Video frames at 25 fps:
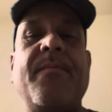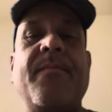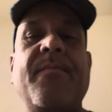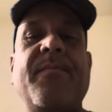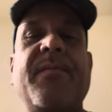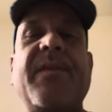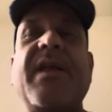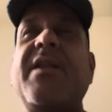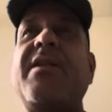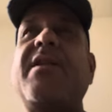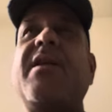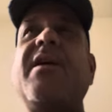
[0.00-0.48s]

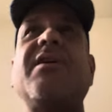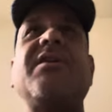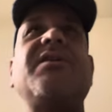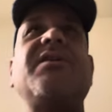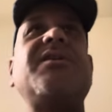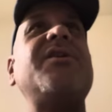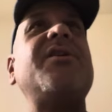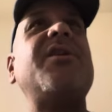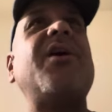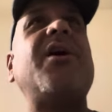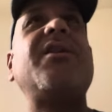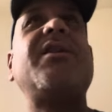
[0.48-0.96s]
that does
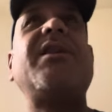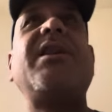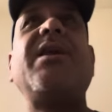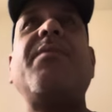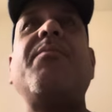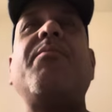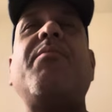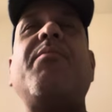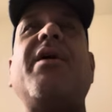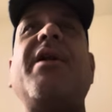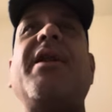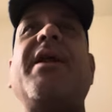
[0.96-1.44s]

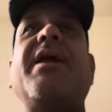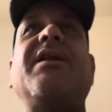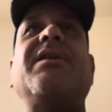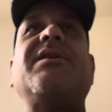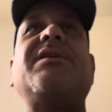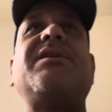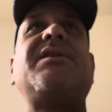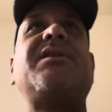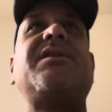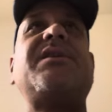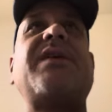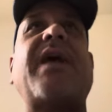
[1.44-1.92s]
nothing but
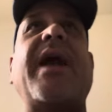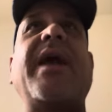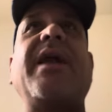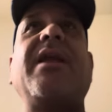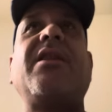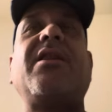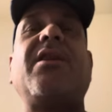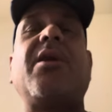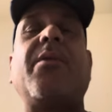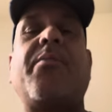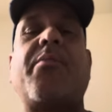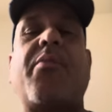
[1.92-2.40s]

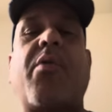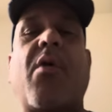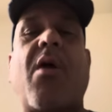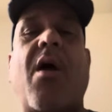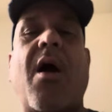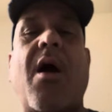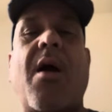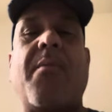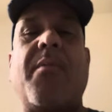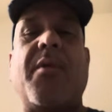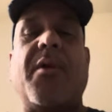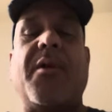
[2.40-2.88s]
incite the
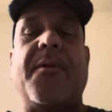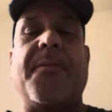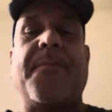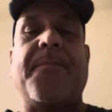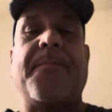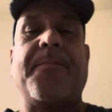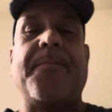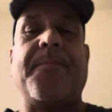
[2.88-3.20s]
problem.